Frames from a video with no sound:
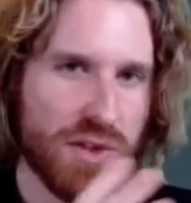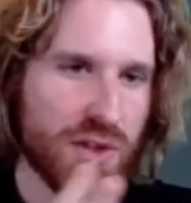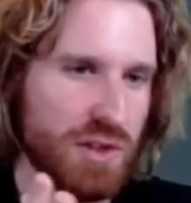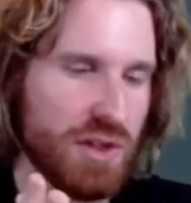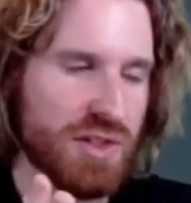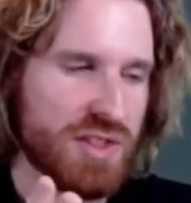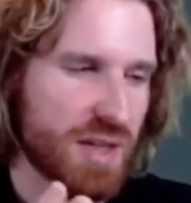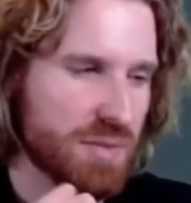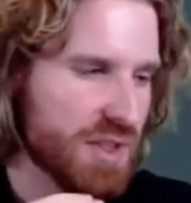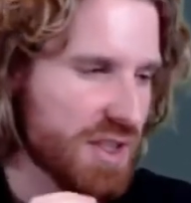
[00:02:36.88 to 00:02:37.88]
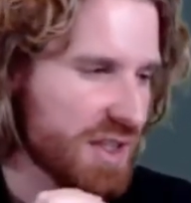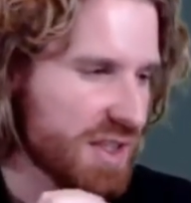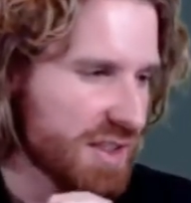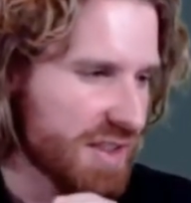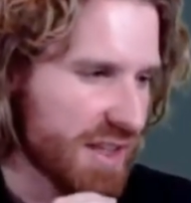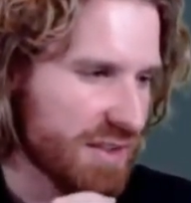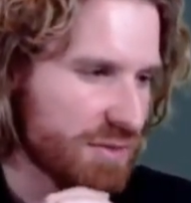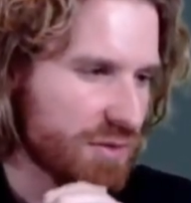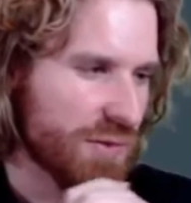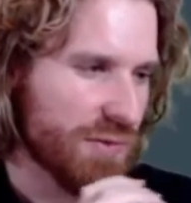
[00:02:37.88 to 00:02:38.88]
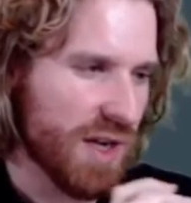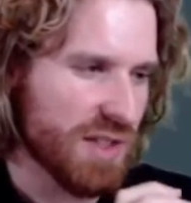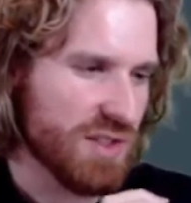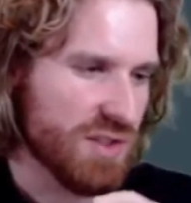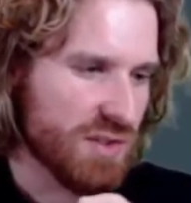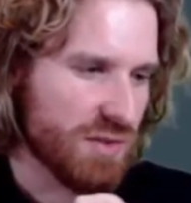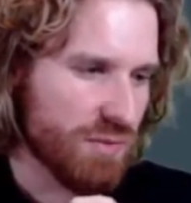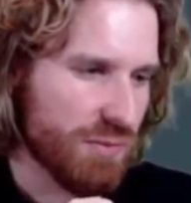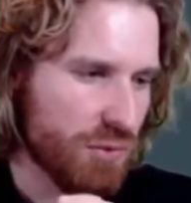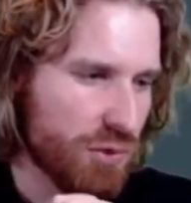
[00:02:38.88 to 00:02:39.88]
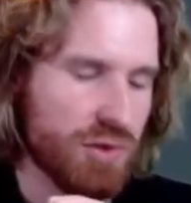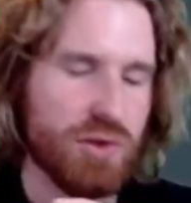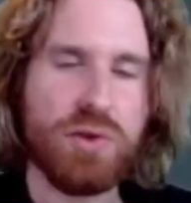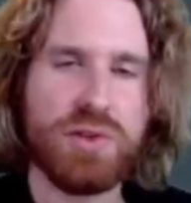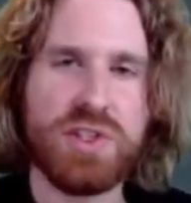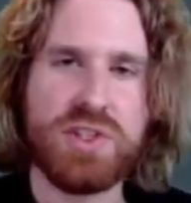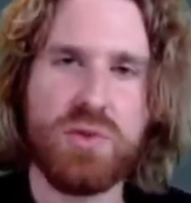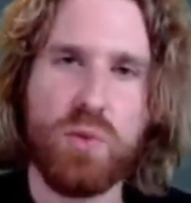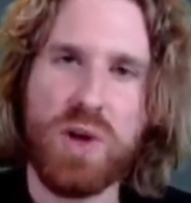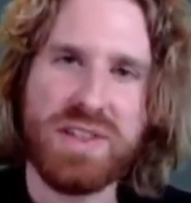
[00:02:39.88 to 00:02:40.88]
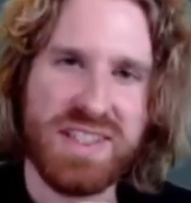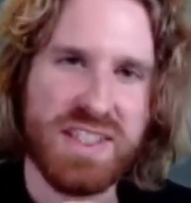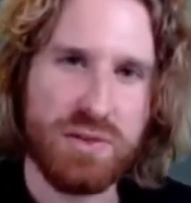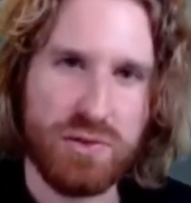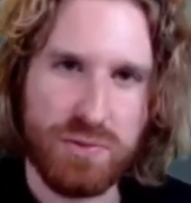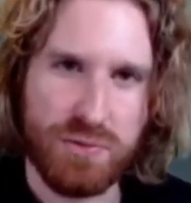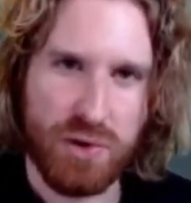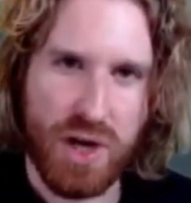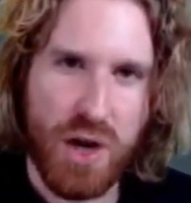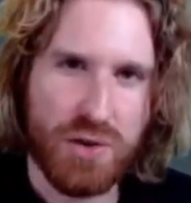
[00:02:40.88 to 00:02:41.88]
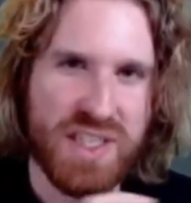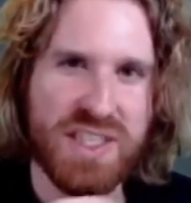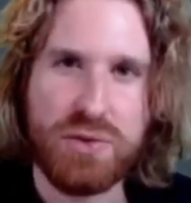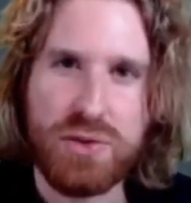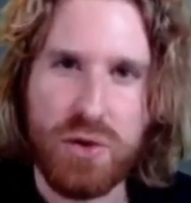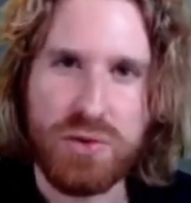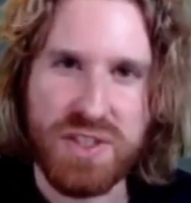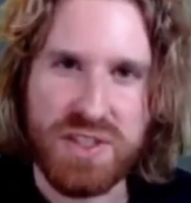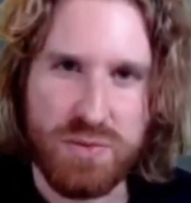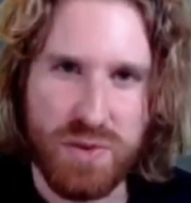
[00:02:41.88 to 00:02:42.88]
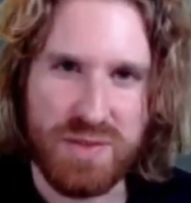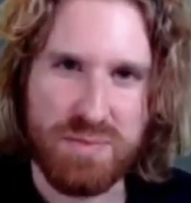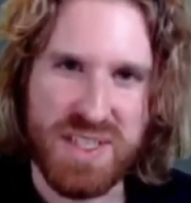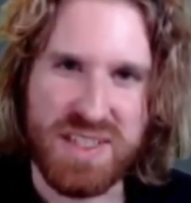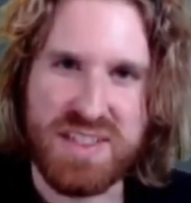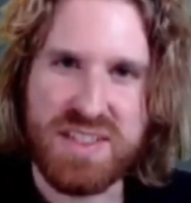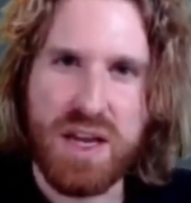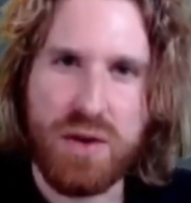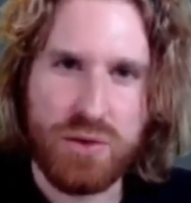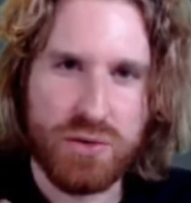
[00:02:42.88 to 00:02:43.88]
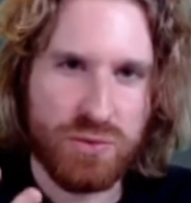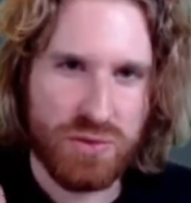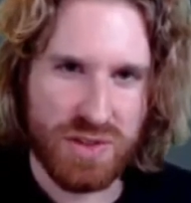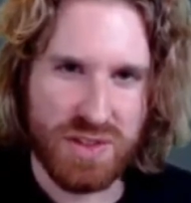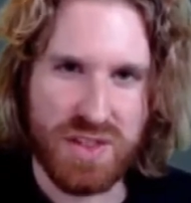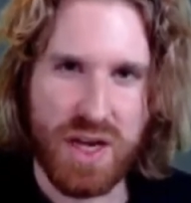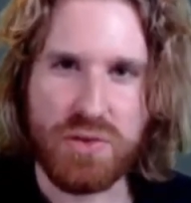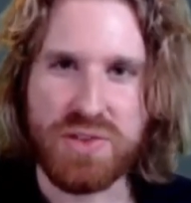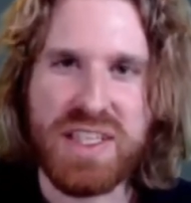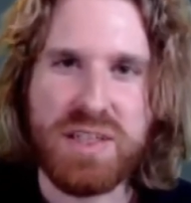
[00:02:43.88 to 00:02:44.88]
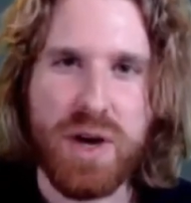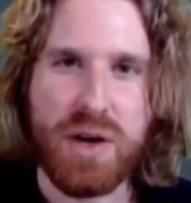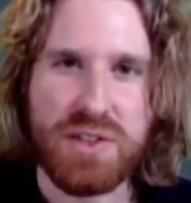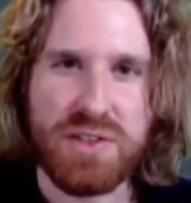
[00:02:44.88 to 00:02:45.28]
concept, then defines for coders what they need to look for, how they need to code this, what it means, how to think about it.